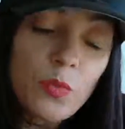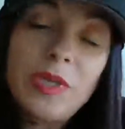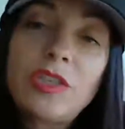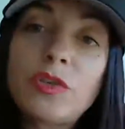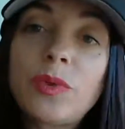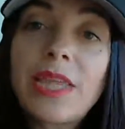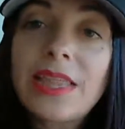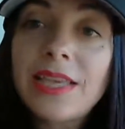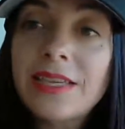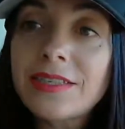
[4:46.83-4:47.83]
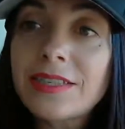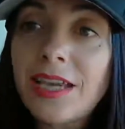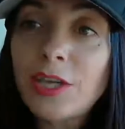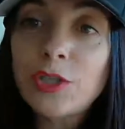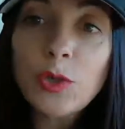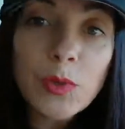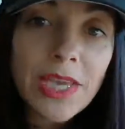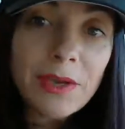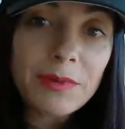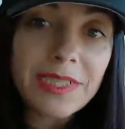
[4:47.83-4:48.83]
be doing things like
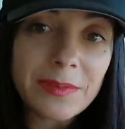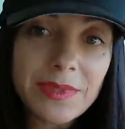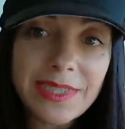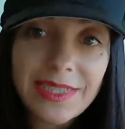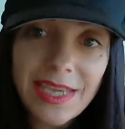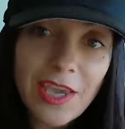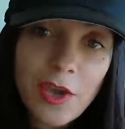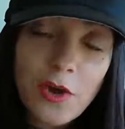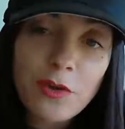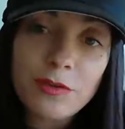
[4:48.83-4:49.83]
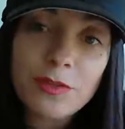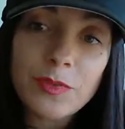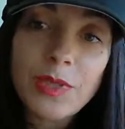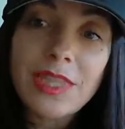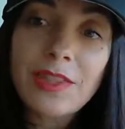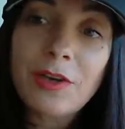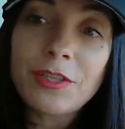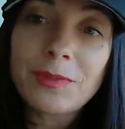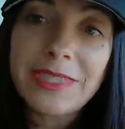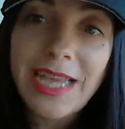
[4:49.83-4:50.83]
talking with some CEOs within the
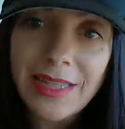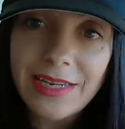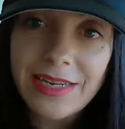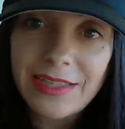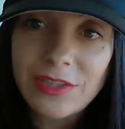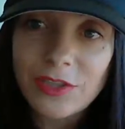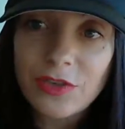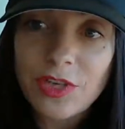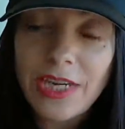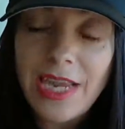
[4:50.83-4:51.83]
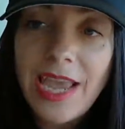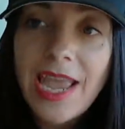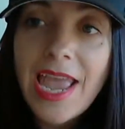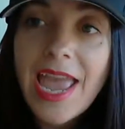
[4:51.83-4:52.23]
hospitality industry